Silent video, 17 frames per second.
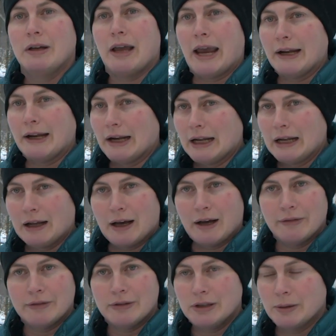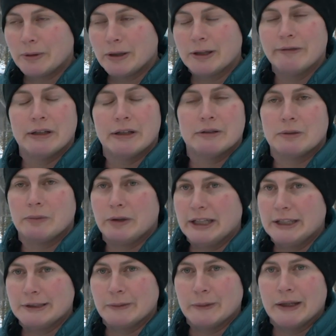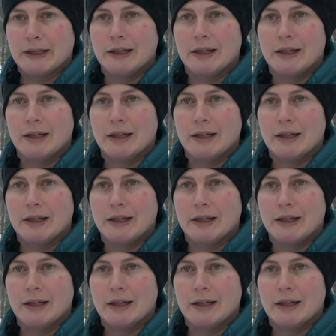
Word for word: handing it off to the perfect replacement,